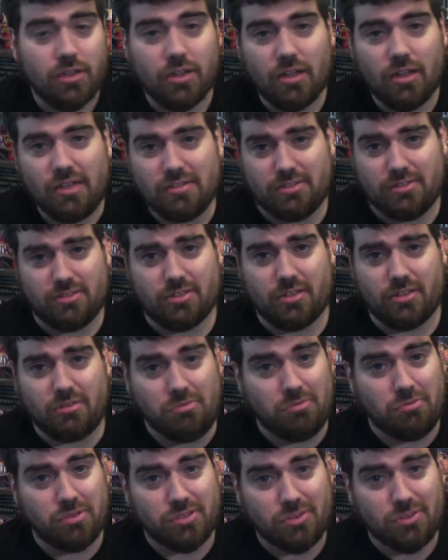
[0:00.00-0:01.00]
And I'm just like,
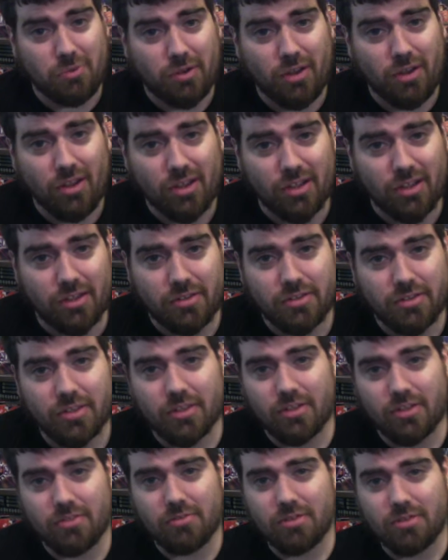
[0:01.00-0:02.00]
what's going on? You
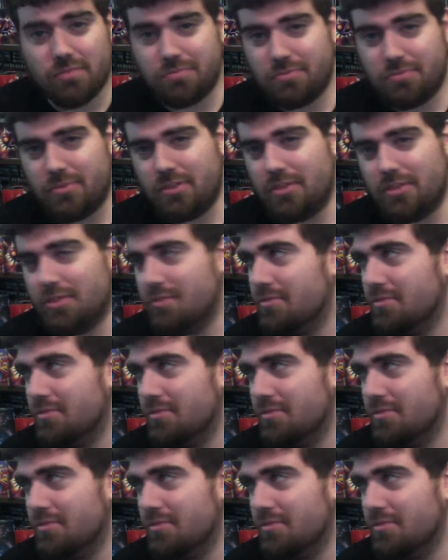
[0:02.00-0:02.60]
know, it